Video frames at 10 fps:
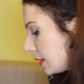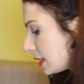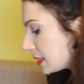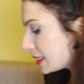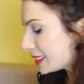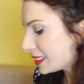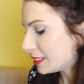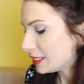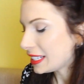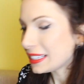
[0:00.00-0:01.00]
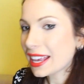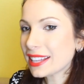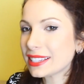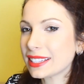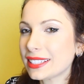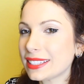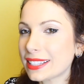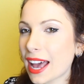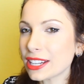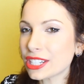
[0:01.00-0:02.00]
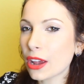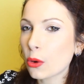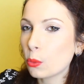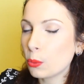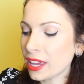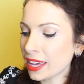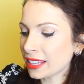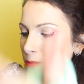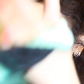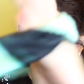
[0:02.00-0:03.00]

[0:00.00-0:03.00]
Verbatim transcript: this is this has such a weird